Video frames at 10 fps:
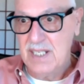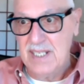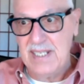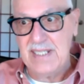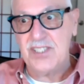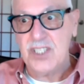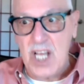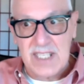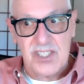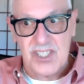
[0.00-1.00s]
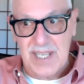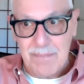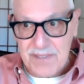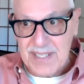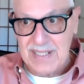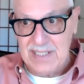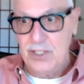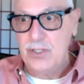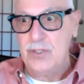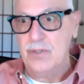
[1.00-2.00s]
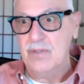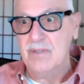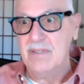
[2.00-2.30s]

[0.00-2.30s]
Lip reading: is not something new.